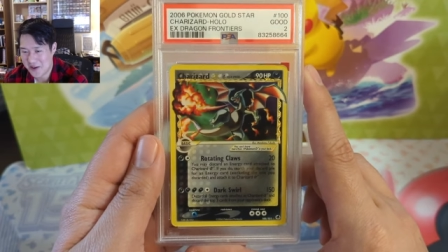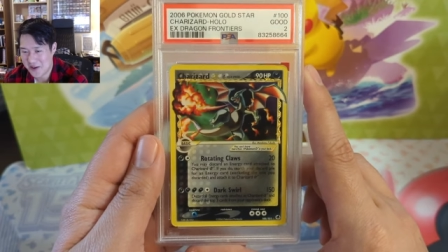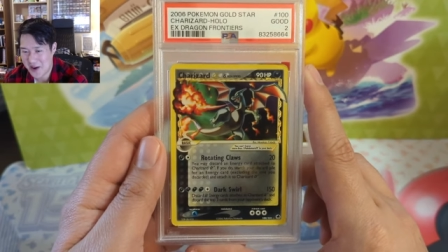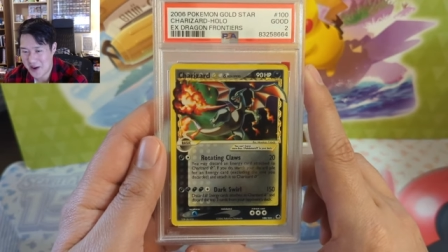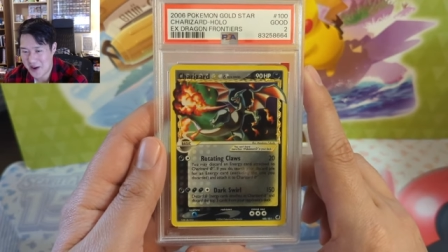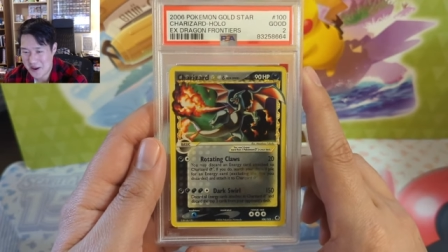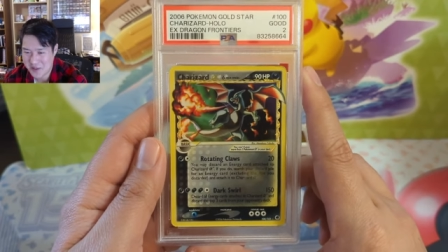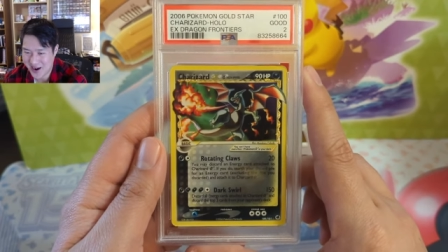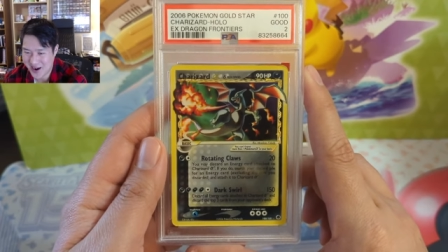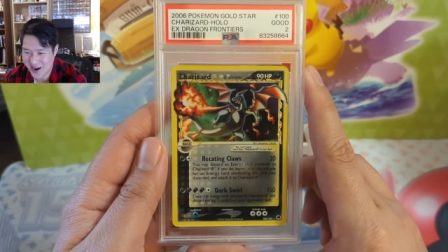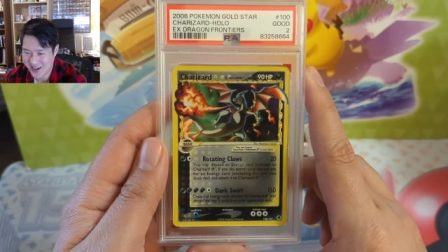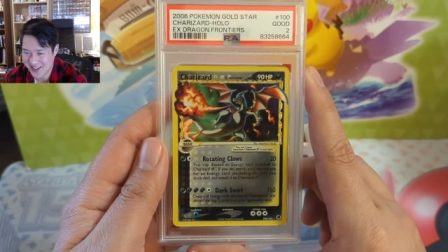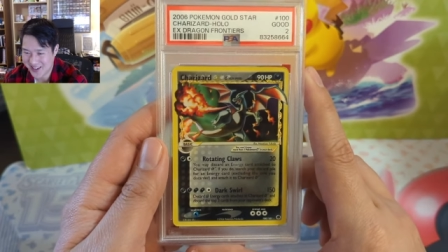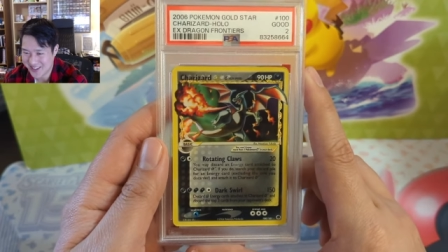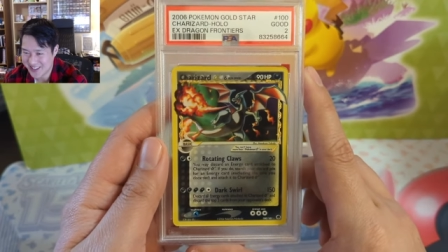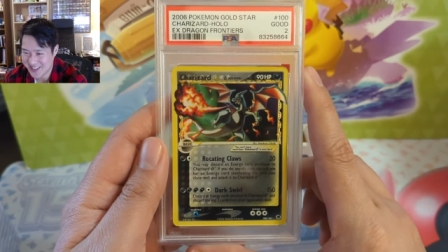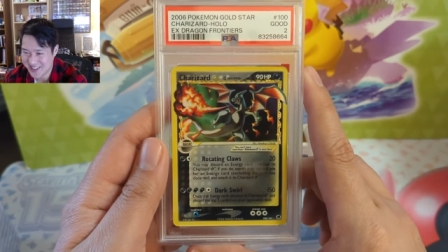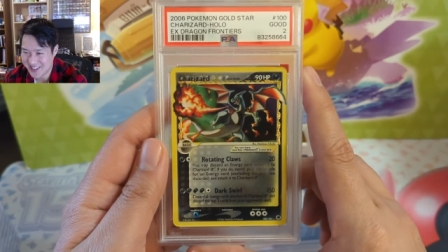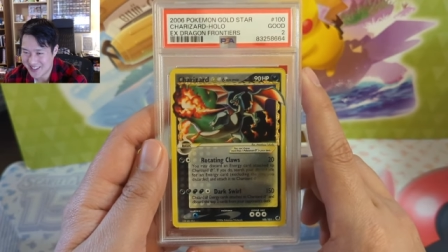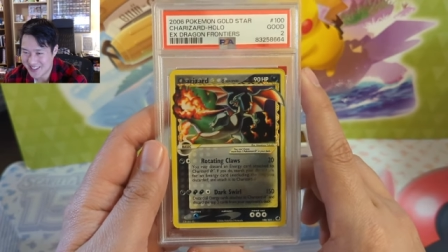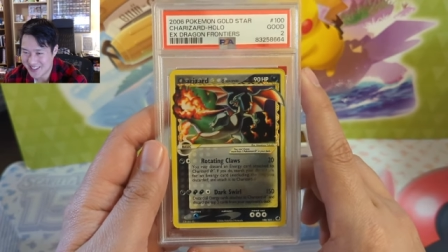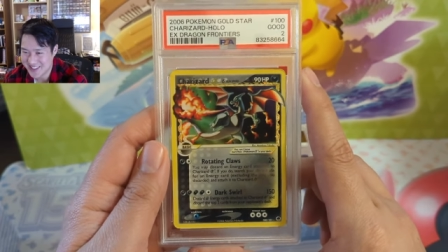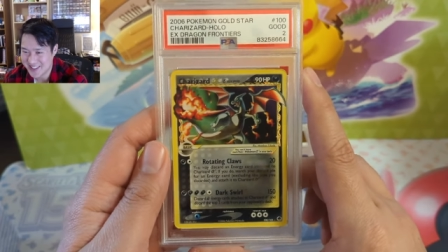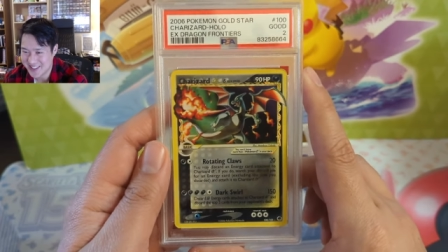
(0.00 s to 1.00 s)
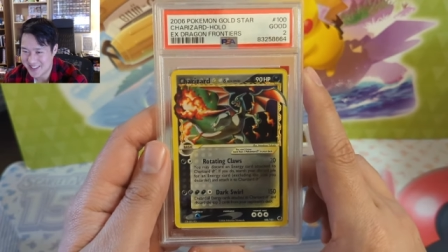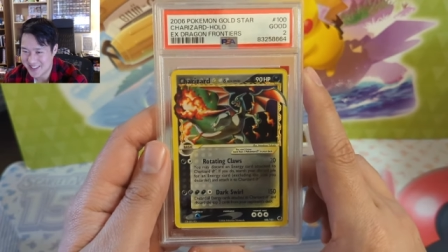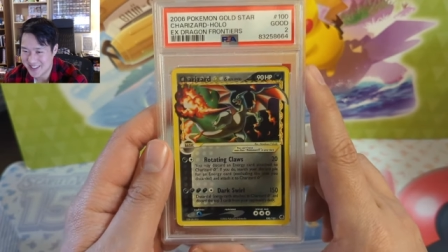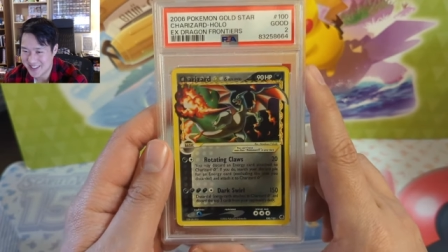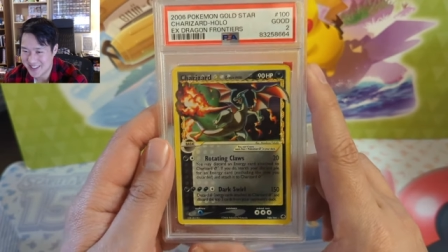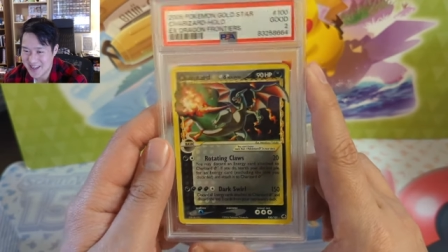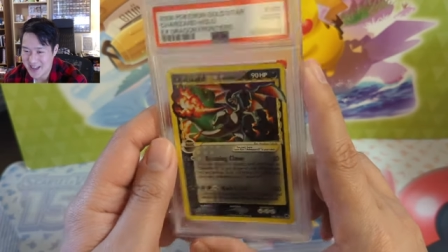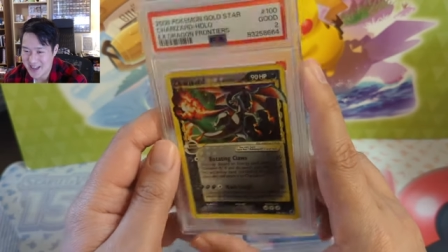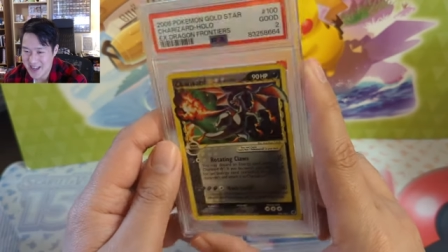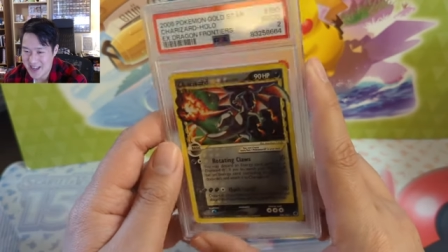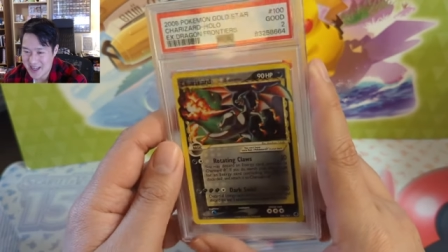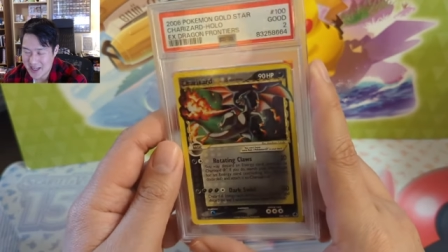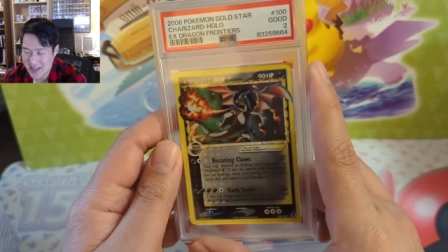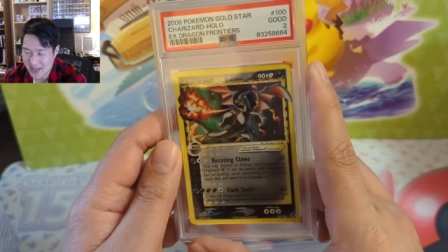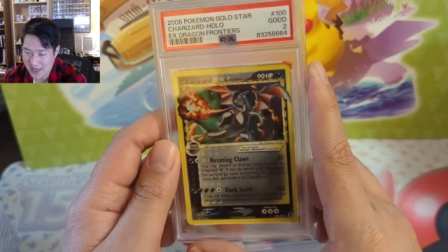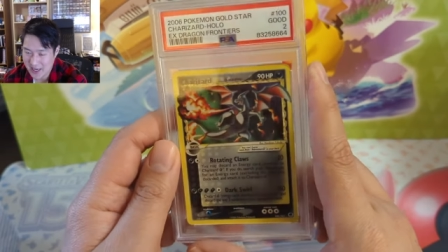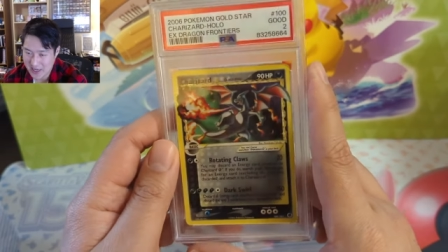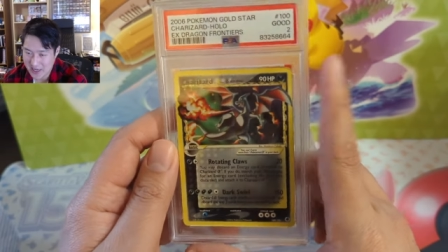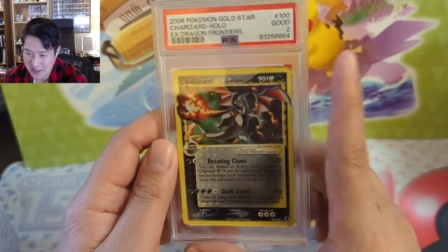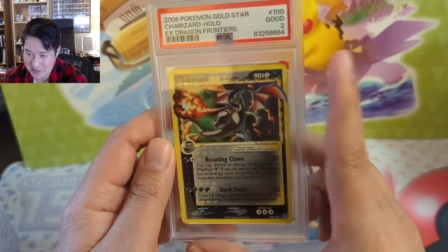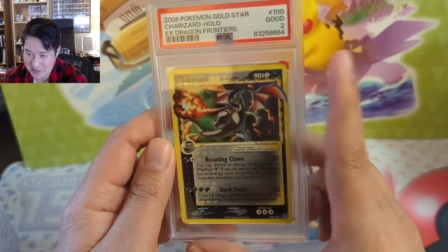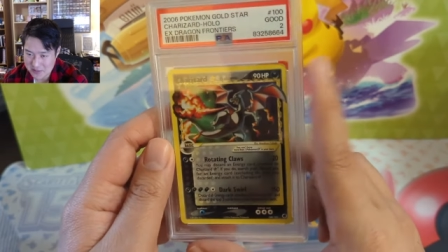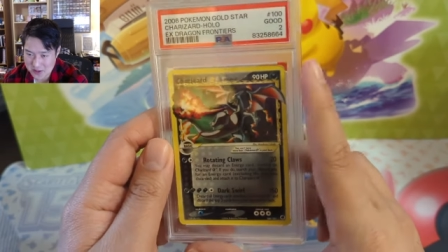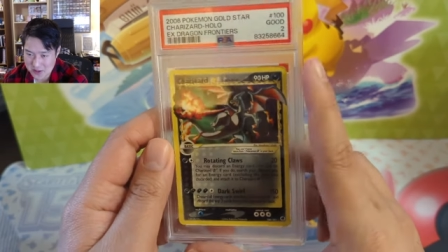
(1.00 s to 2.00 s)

my binder collection. Um,